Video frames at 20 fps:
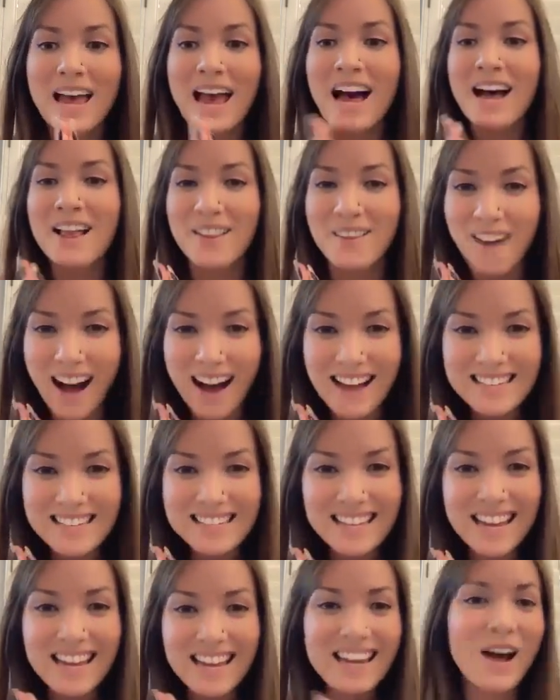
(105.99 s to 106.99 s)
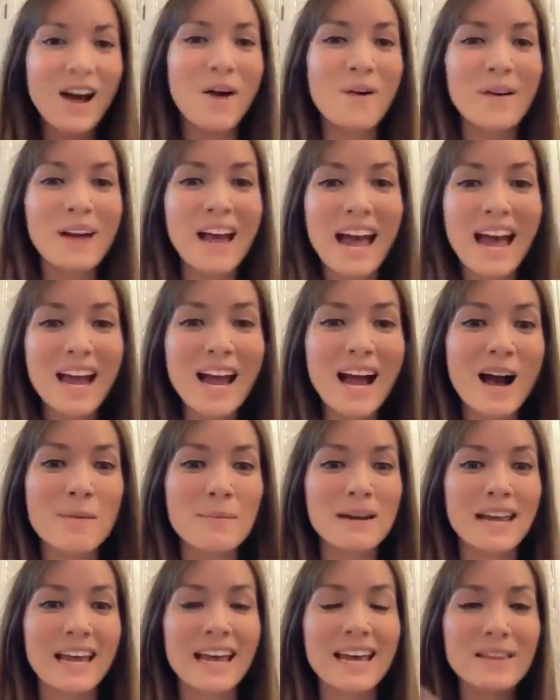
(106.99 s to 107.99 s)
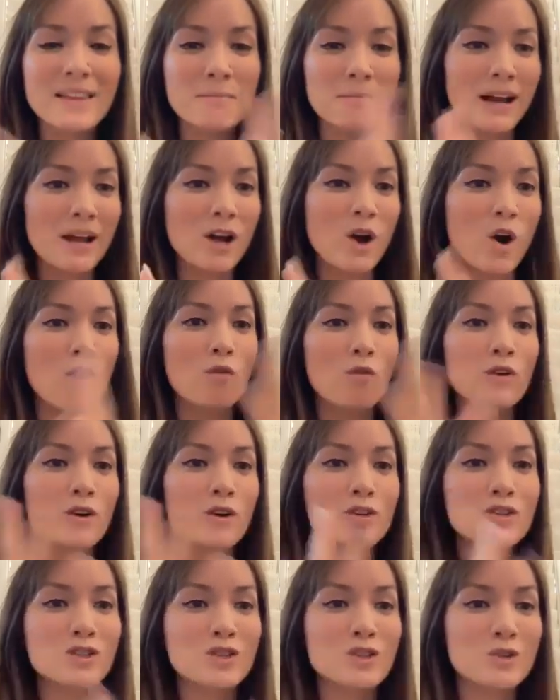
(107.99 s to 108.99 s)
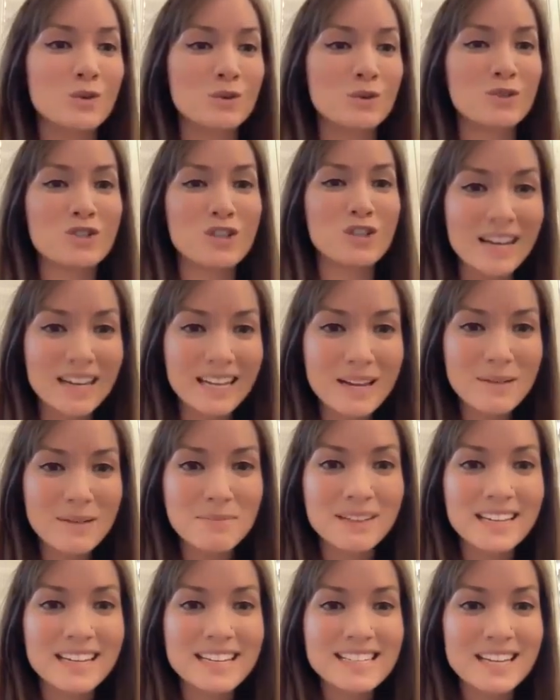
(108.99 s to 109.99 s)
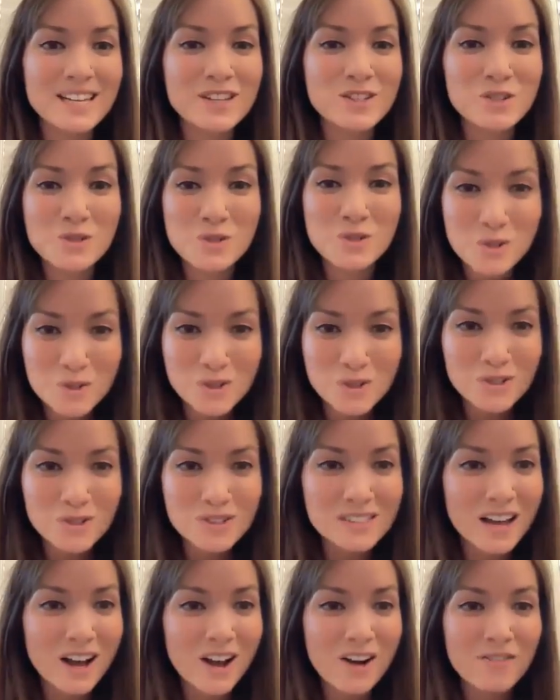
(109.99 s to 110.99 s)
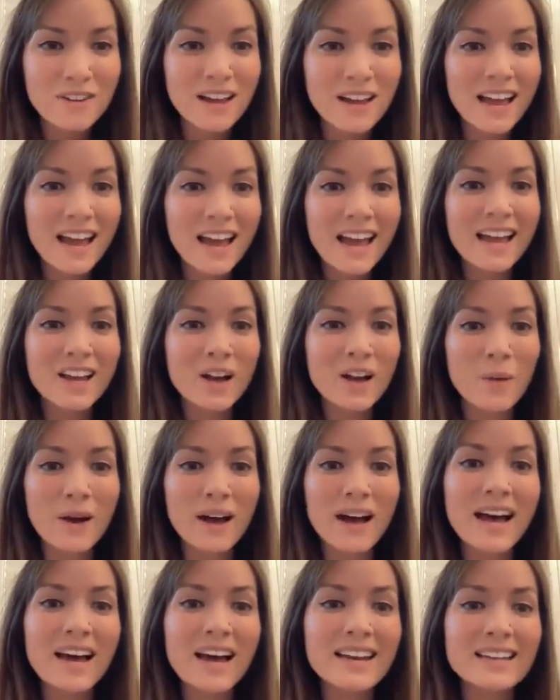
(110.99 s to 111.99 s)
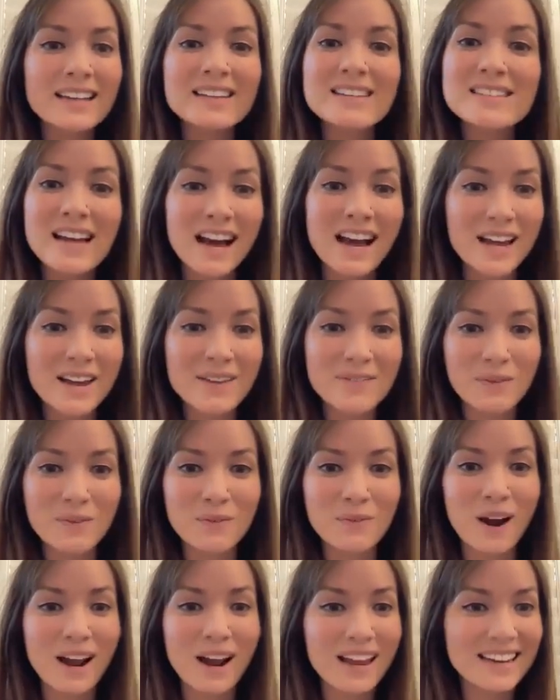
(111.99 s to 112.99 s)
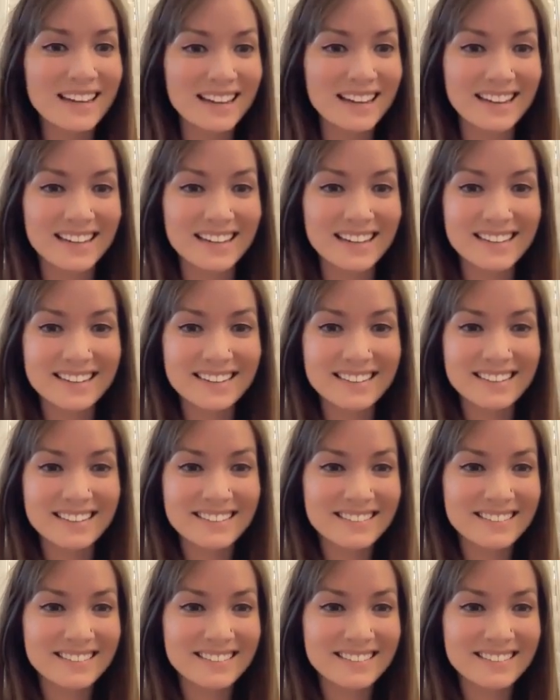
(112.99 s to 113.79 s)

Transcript: Hello, Austin. Okay, I'm going to hand the mic over to Jenny. Please introduce yourself and go ahead and dive right in.